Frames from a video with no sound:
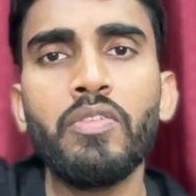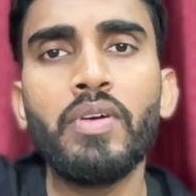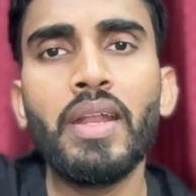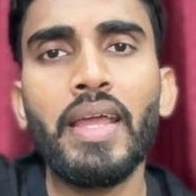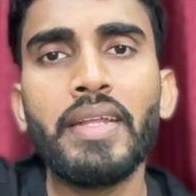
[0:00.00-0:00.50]

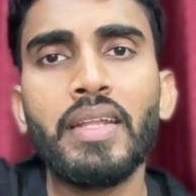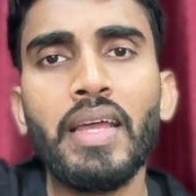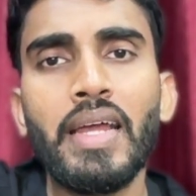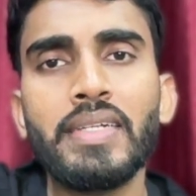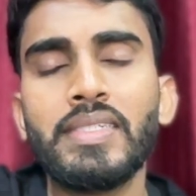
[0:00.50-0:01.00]
one line
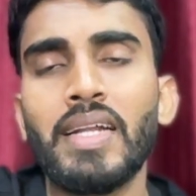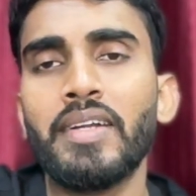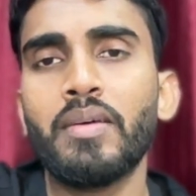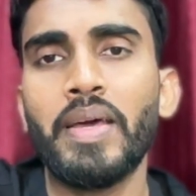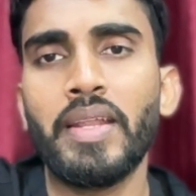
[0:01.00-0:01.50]
and start
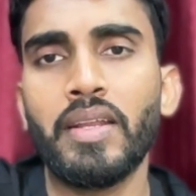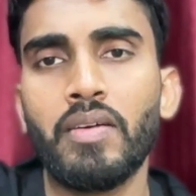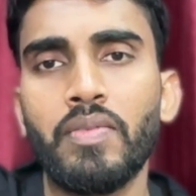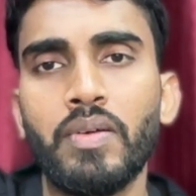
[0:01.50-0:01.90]
the paragraph.